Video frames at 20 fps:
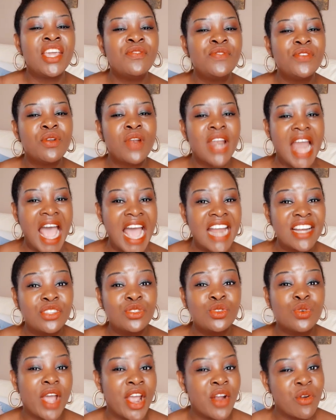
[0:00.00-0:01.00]
If you land
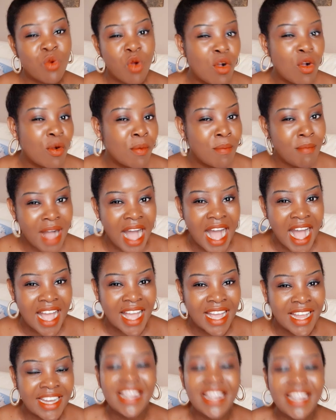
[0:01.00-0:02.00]
to a wrong
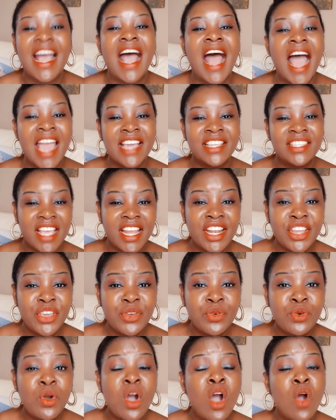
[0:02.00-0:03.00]
man, I tell
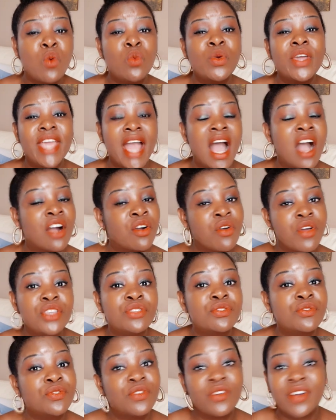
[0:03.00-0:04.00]
you, we are
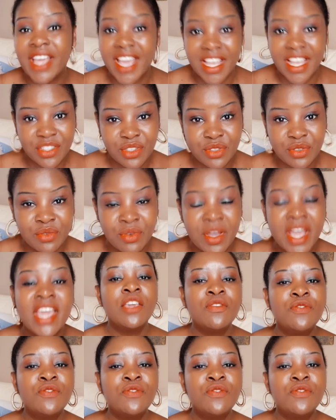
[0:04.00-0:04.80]
going to forget you.